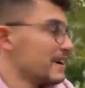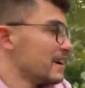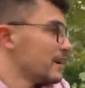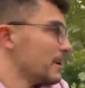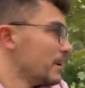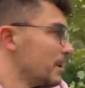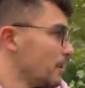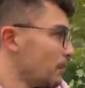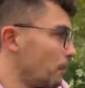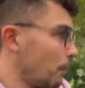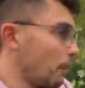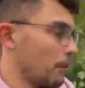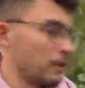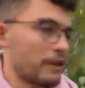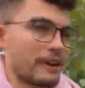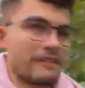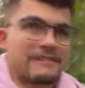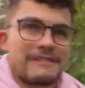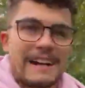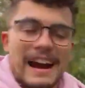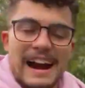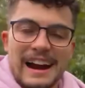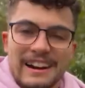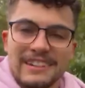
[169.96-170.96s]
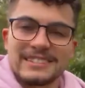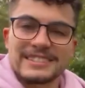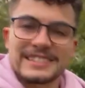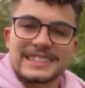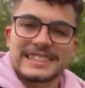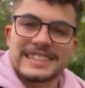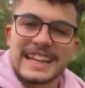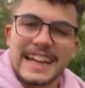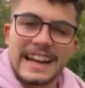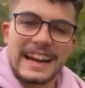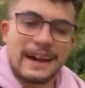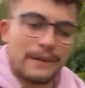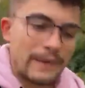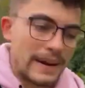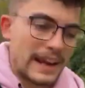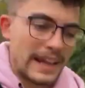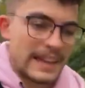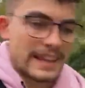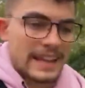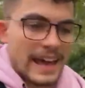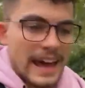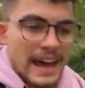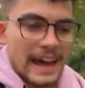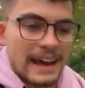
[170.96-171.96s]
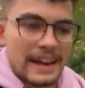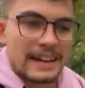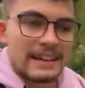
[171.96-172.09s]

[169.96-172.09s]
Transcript: wandering around, and I went in there.